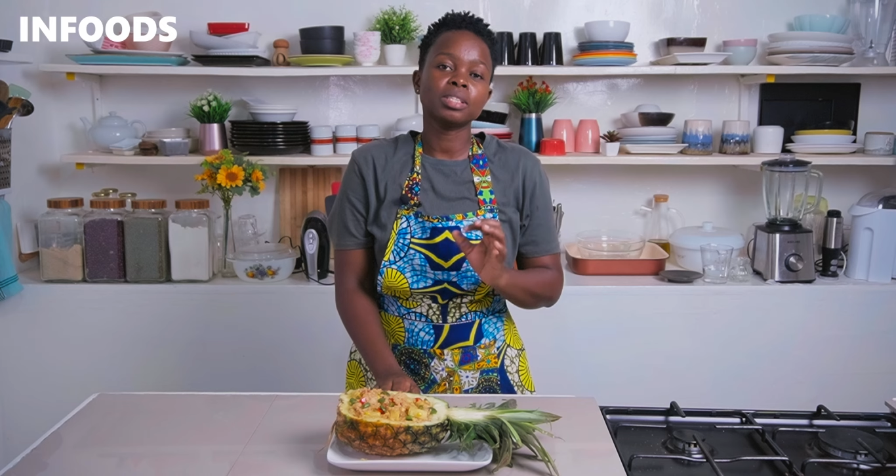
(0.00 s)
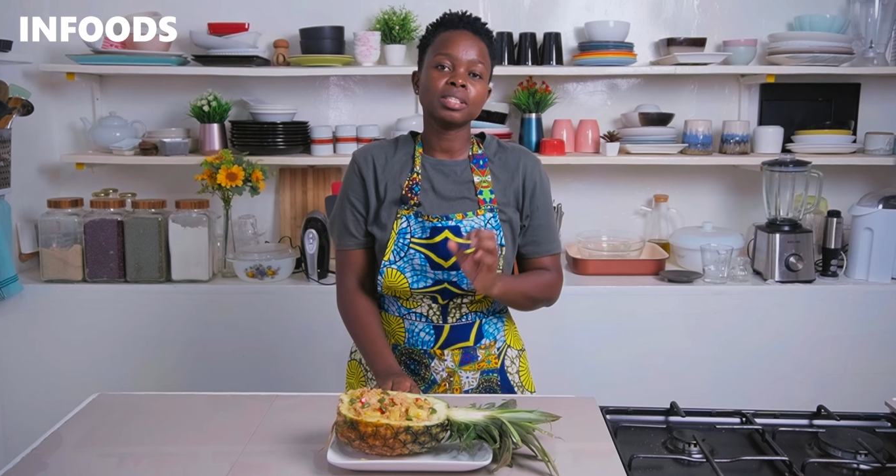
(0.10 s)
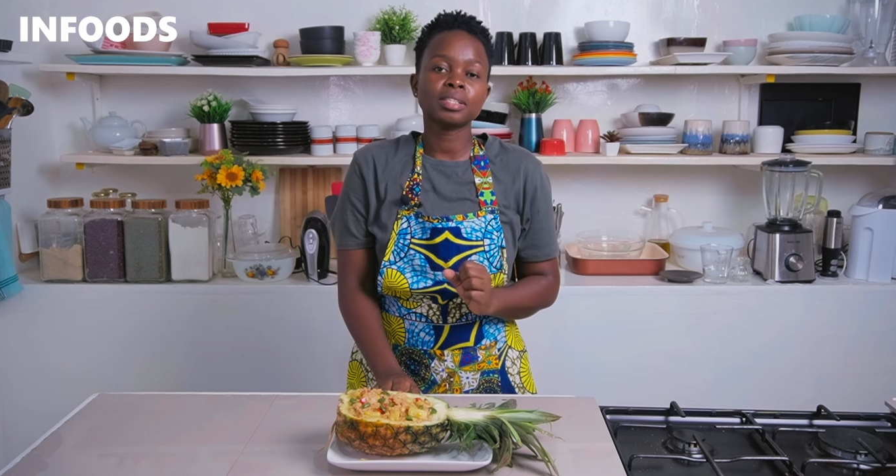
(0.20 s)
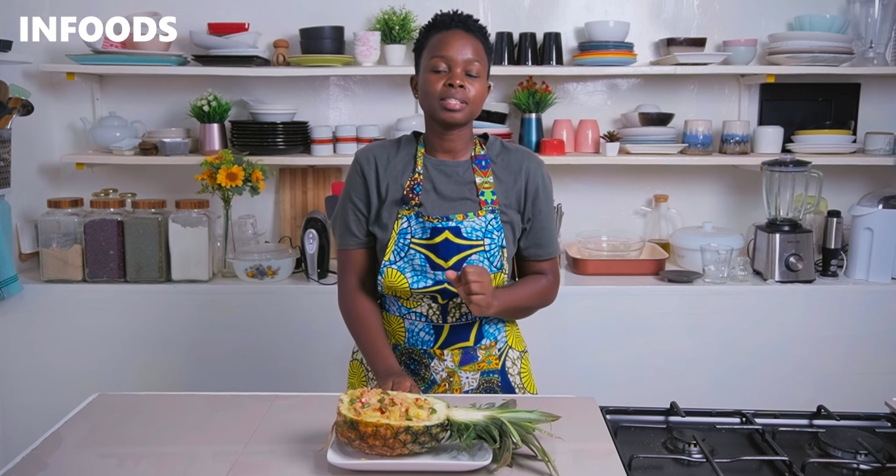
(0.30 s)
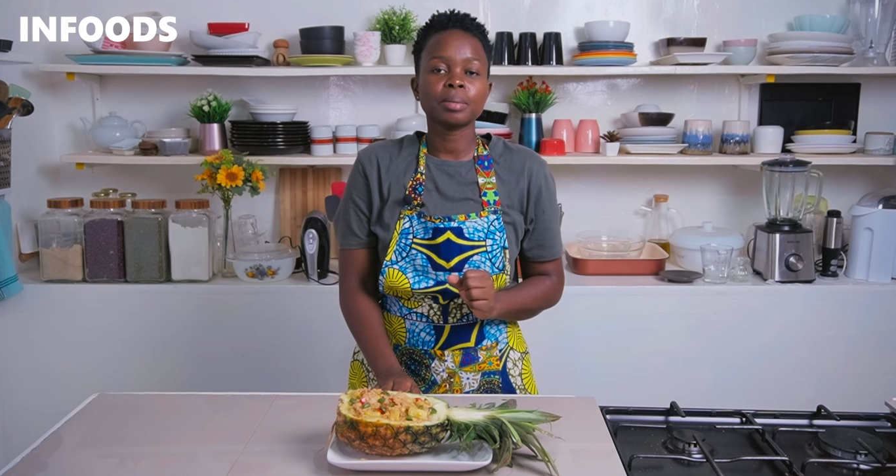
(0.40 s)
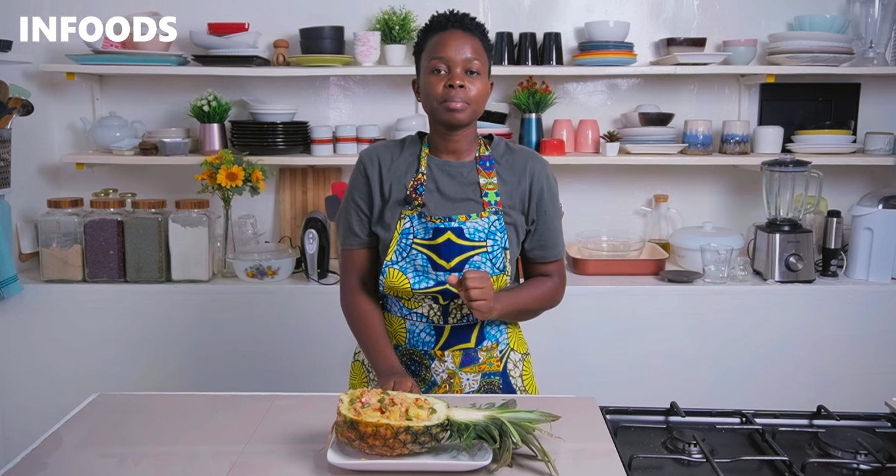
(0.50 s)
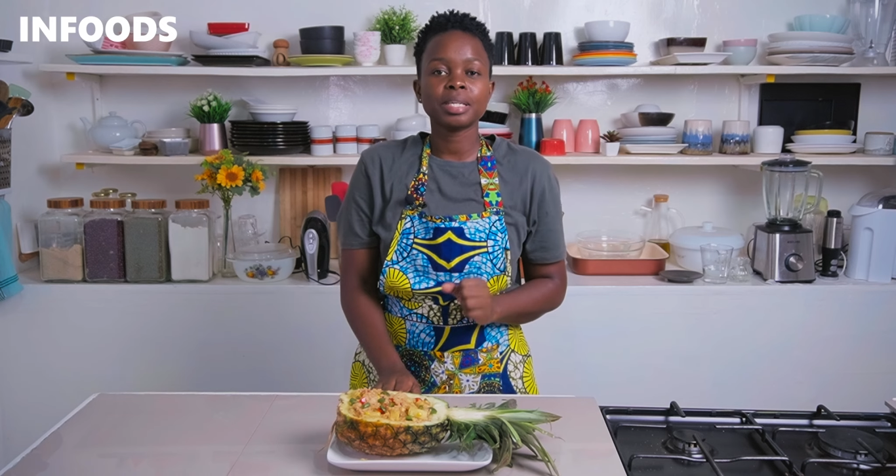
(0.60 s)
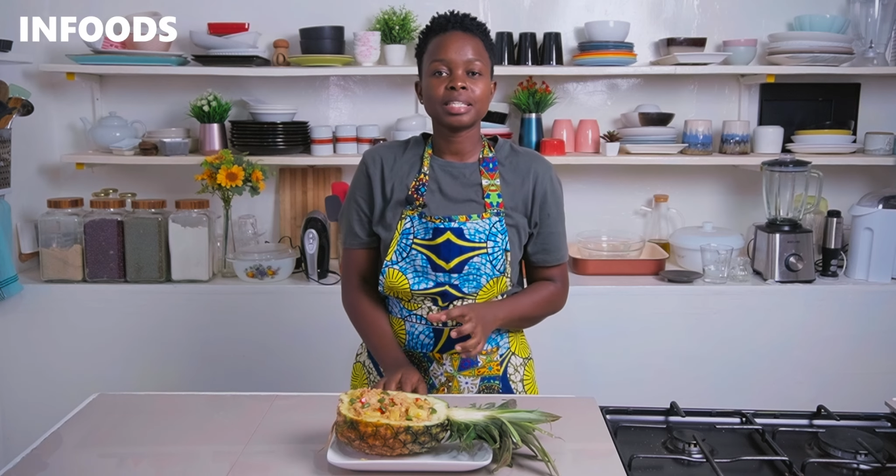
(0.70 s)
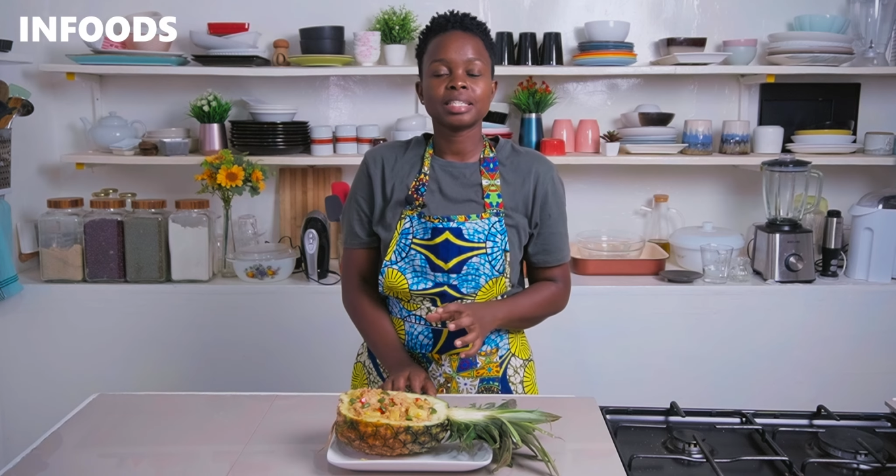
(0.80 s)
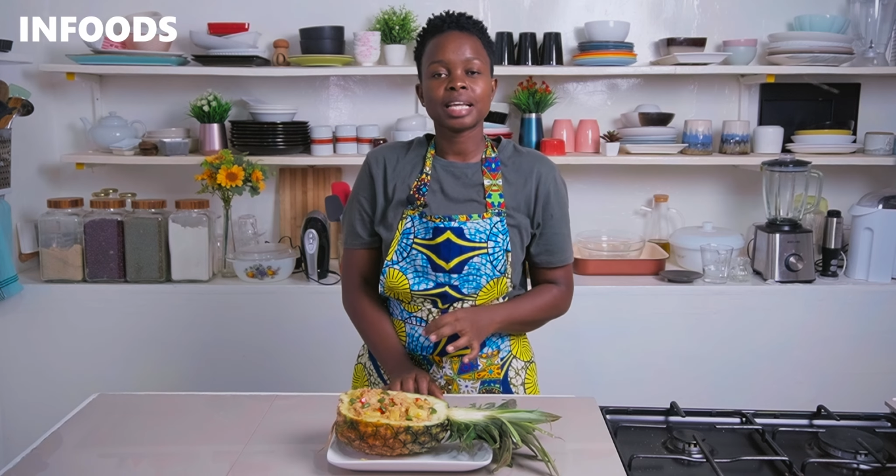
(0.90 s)
this
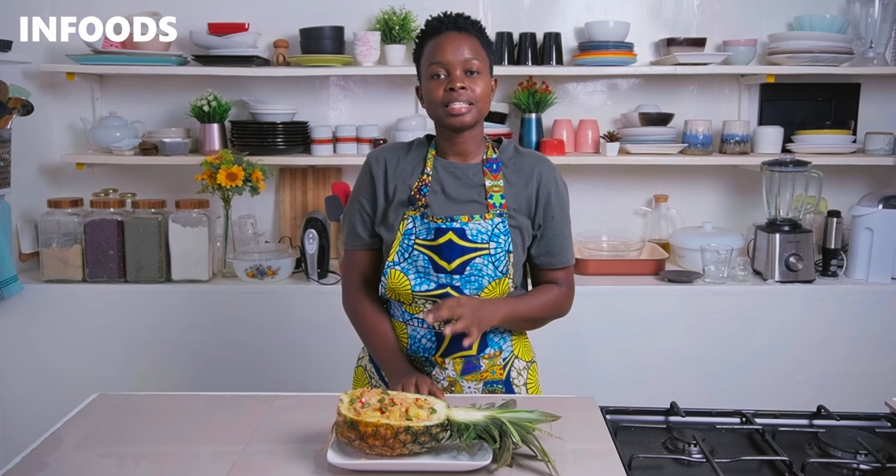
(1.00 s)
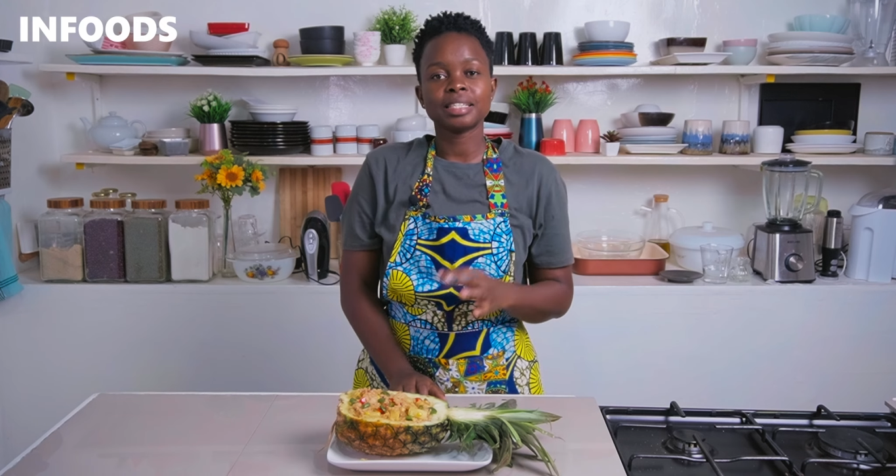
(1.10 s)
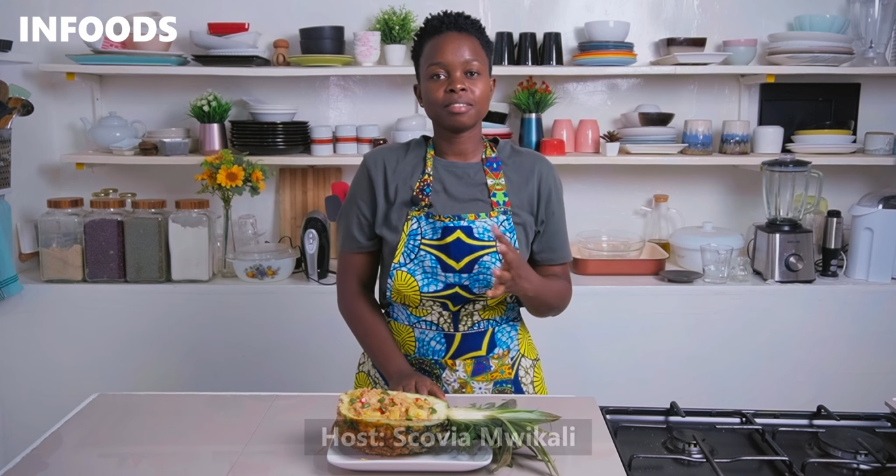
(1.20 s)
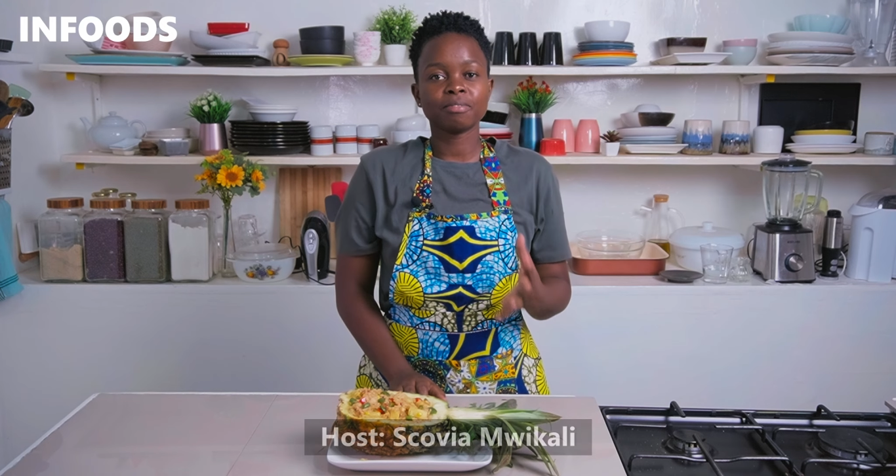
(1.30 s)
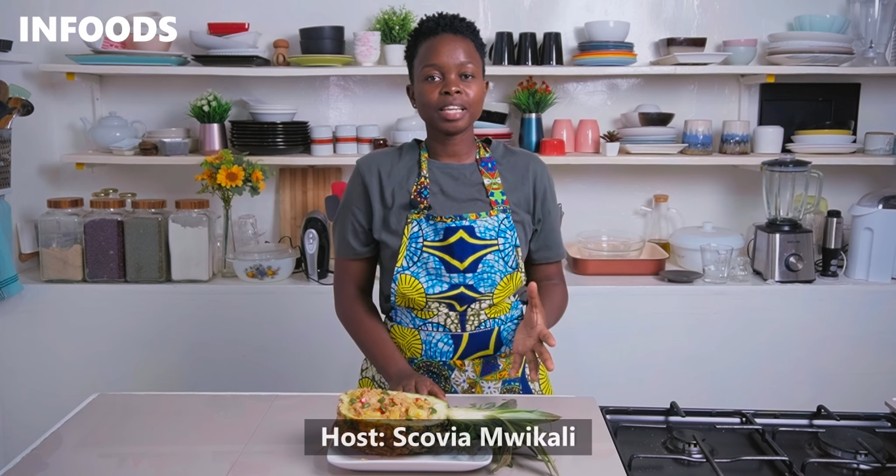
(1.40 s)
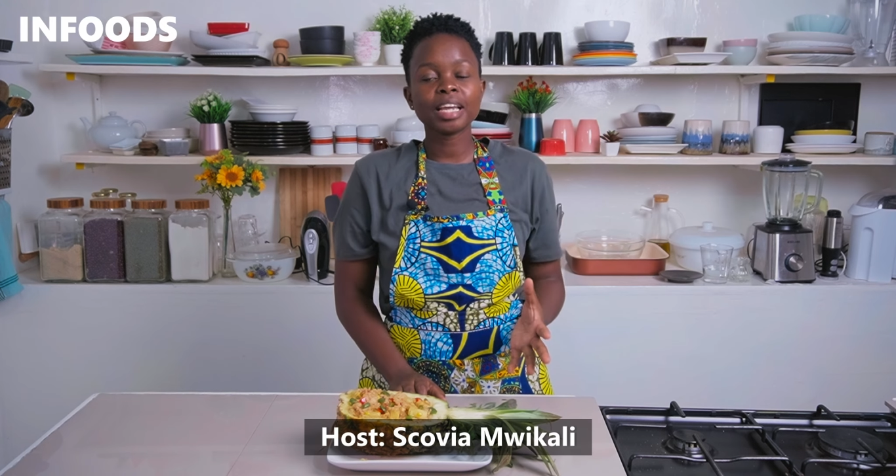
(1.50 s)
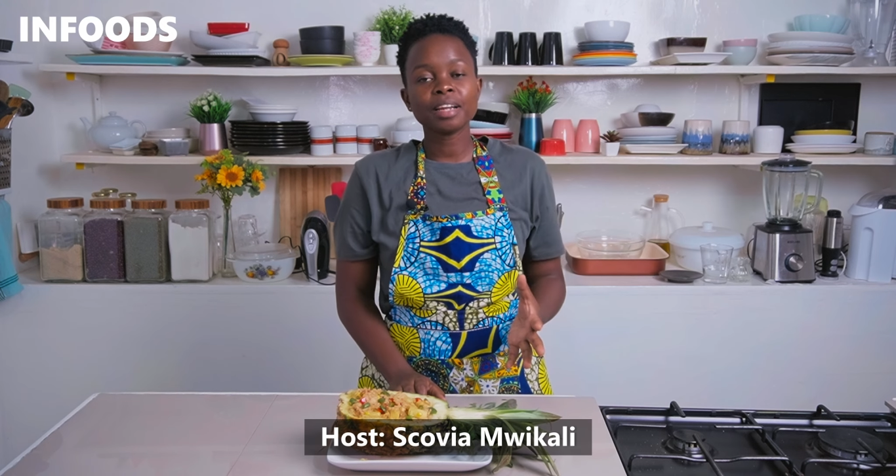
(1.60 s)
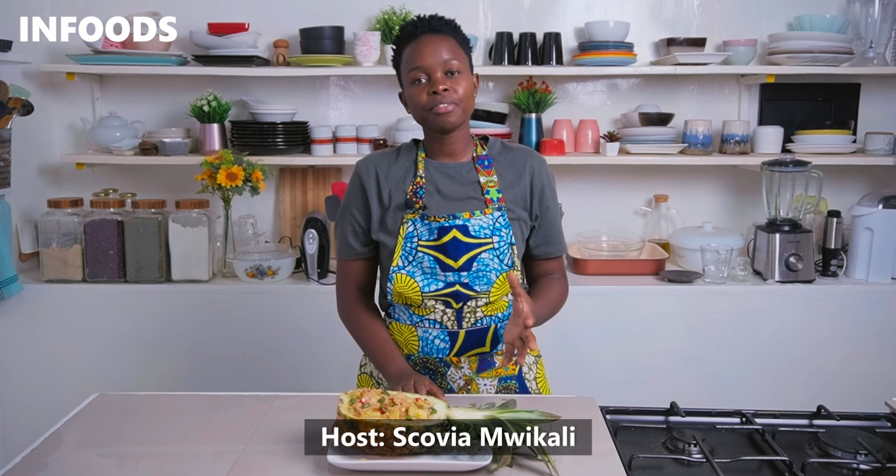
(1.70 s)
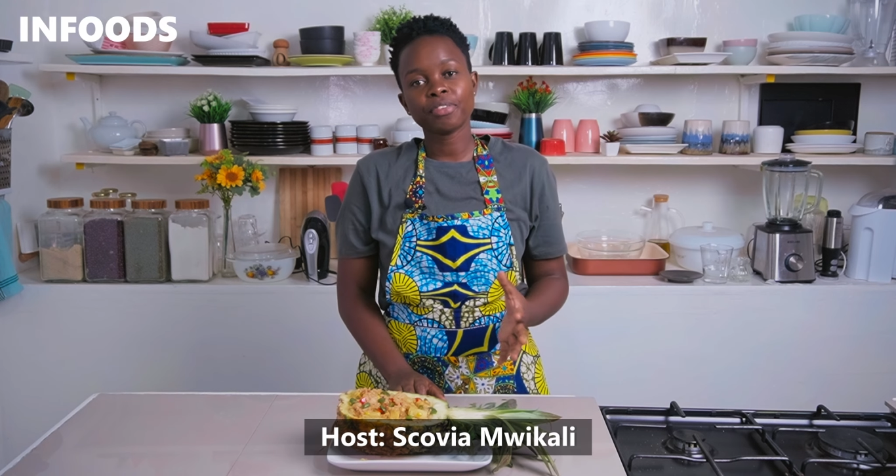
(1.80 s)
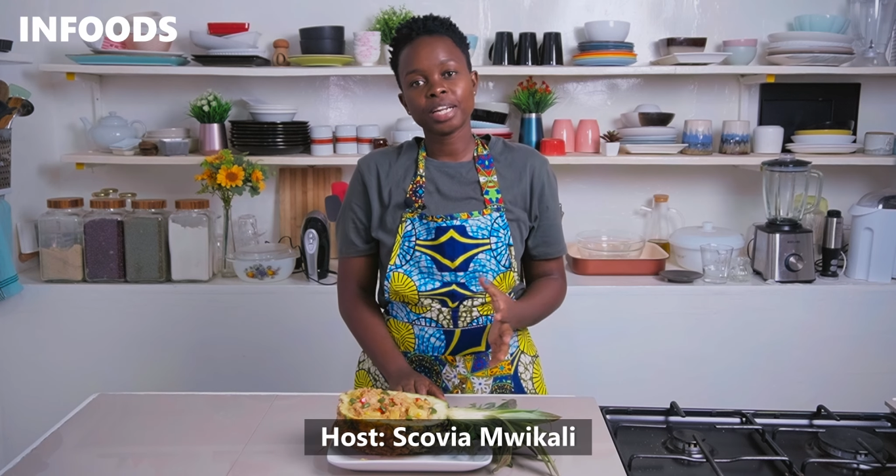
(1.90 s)
recipe is that it's
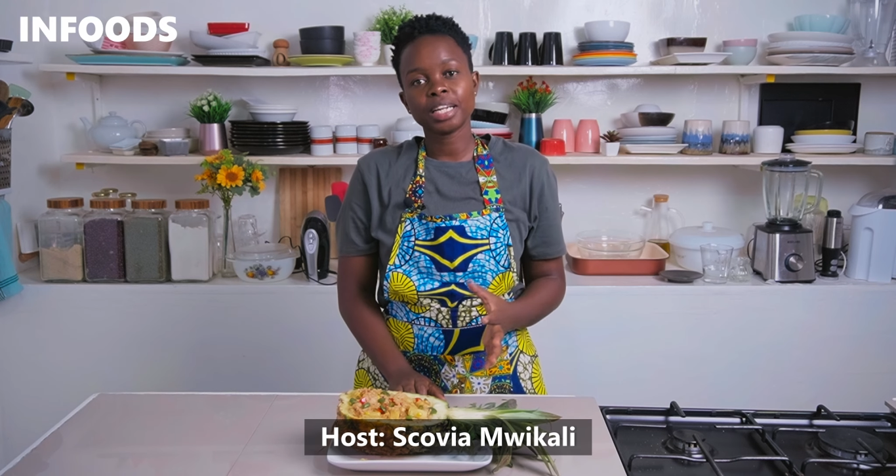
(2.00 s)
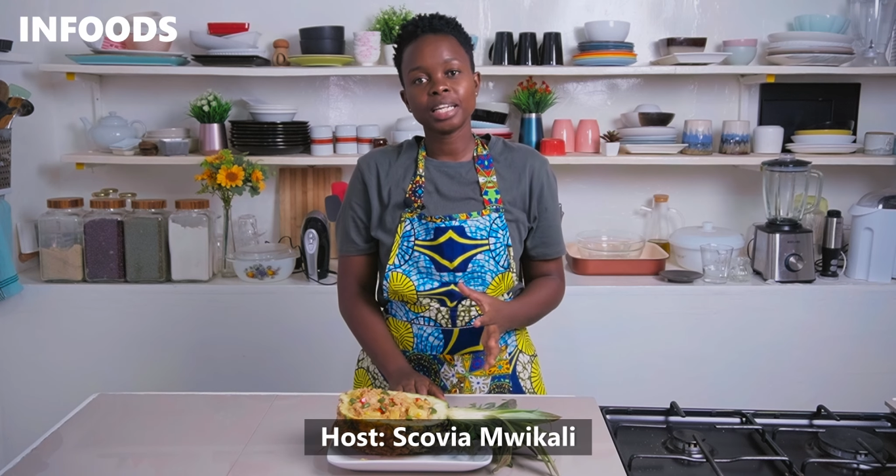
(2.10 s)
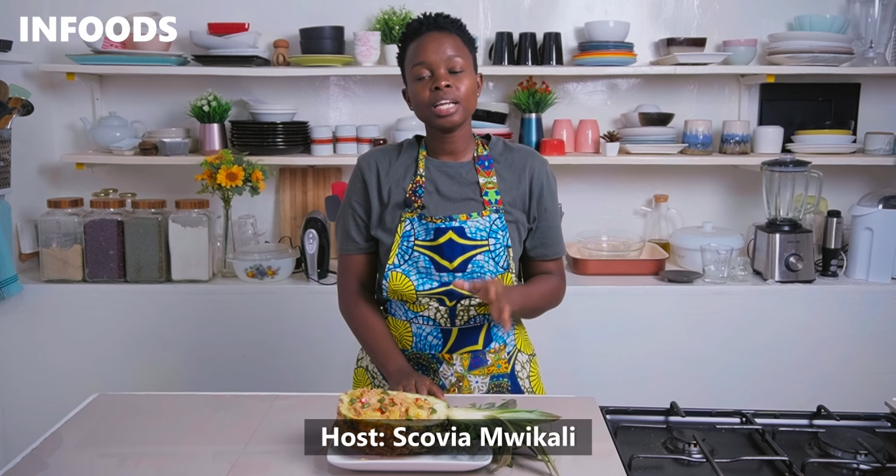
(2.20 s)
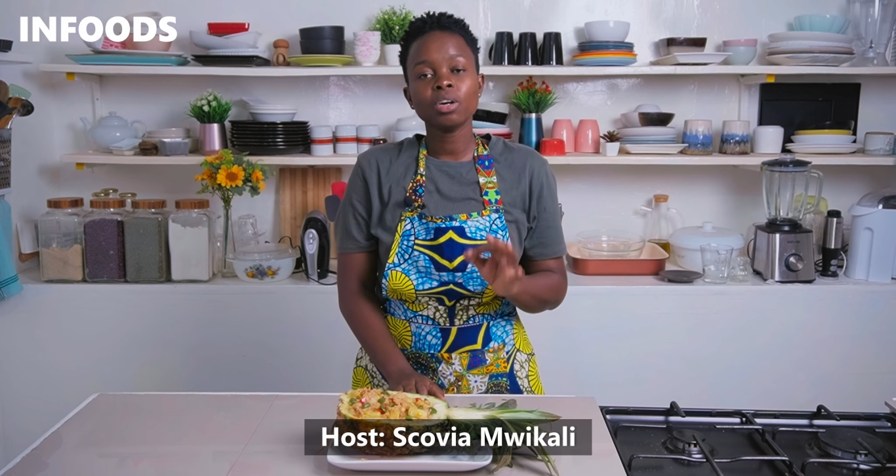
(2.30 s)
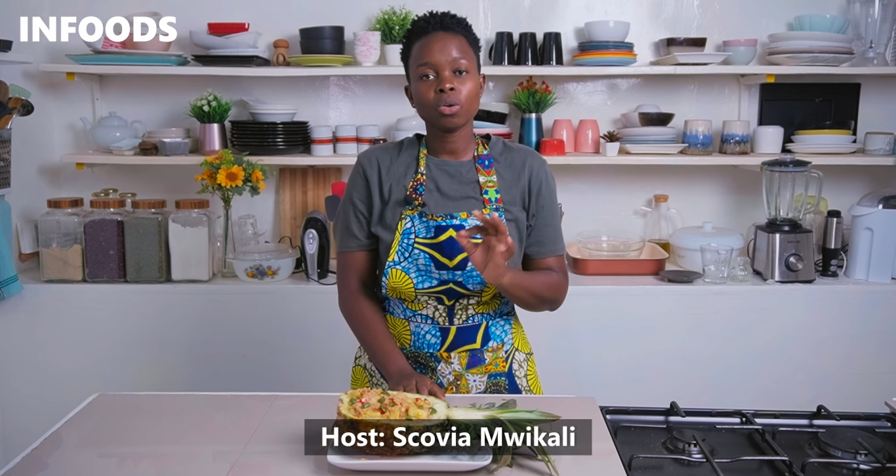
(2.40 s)
vegan friendly.